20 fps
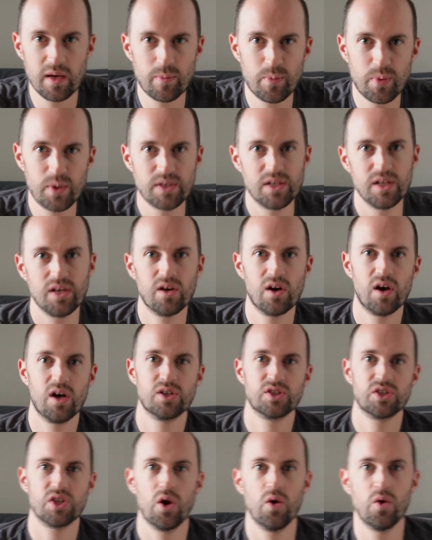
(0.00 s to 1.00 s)
your printing
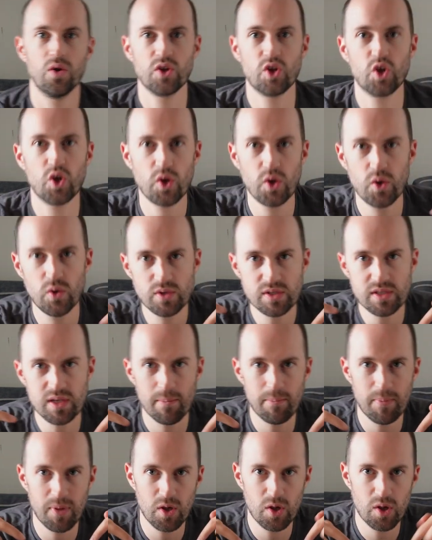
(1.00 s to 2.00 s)
costs. I'll include
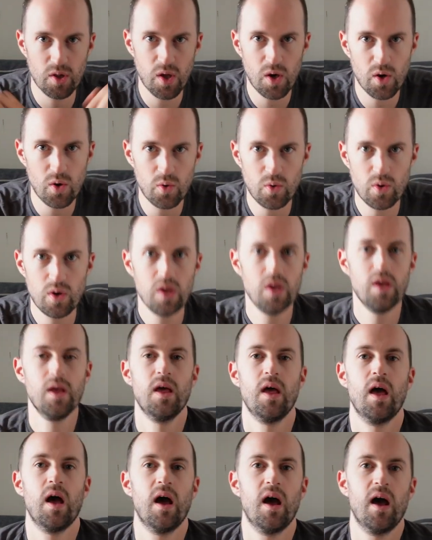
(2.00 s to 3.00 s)
some below
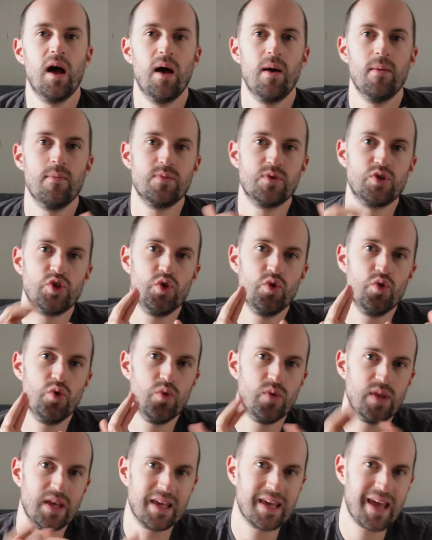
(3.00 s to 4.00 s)

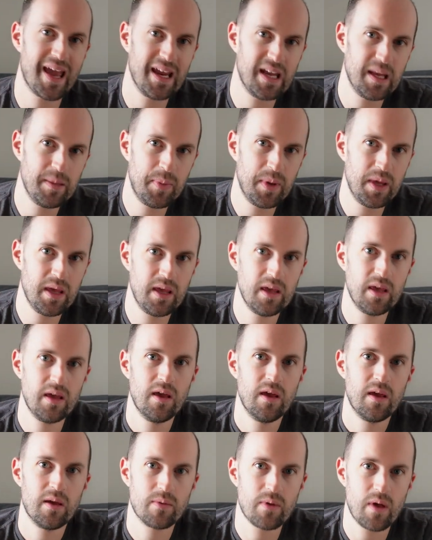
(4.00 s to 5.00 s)
to the
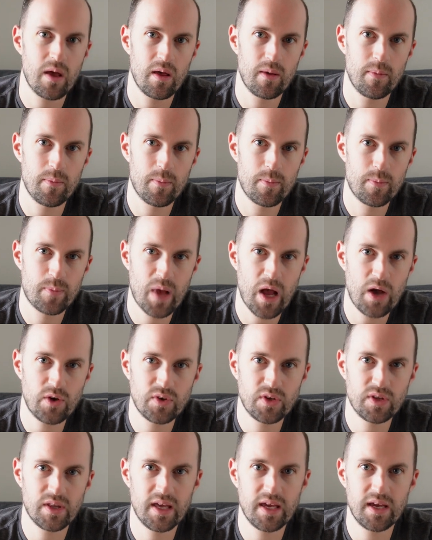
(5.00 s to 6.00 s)
KDP
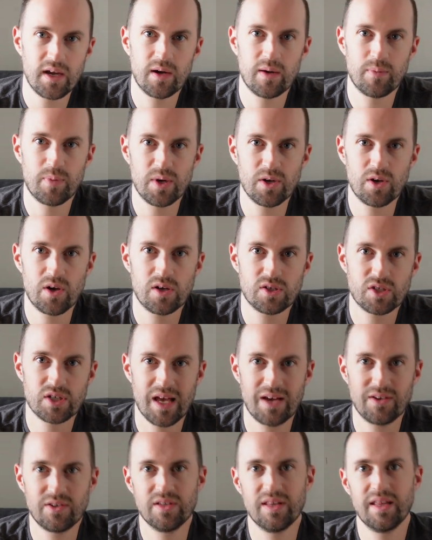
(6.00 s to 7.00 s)
calculator, print cost
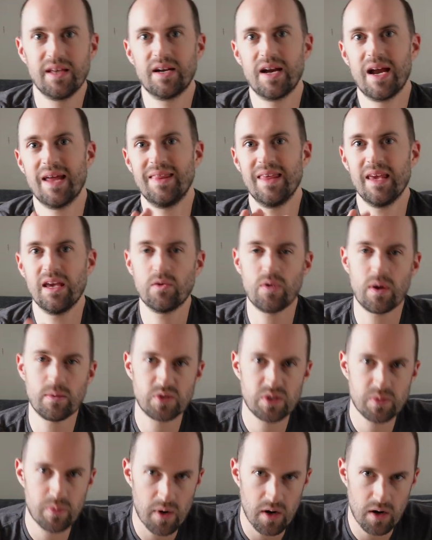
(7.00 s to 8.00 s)
calculator, and the Ingram
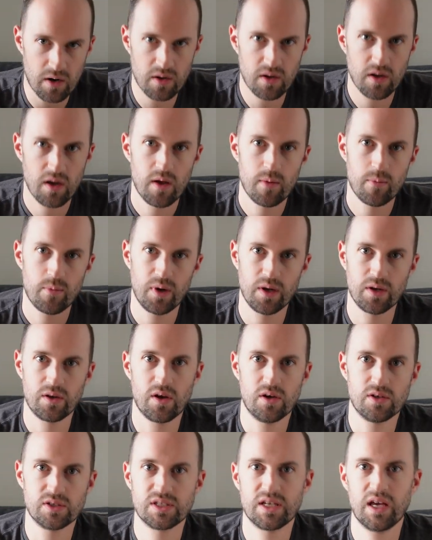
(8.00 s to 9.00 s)
Spark print
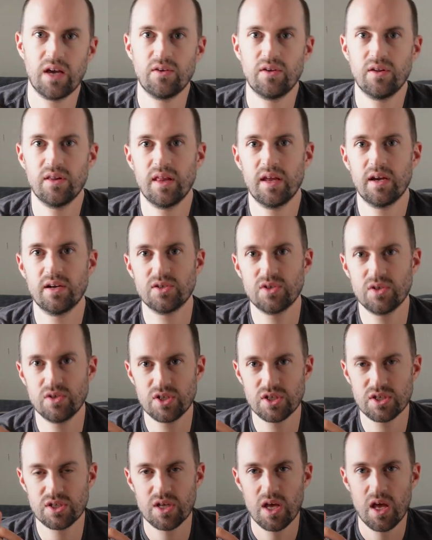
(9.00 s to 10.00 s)
cost calculator. So
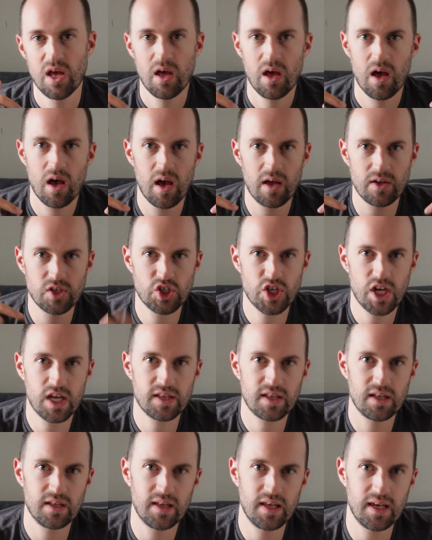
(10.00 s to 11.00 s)
just
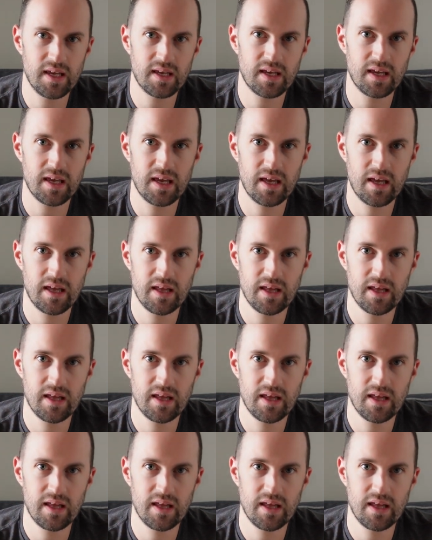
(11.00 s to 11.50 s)
check the link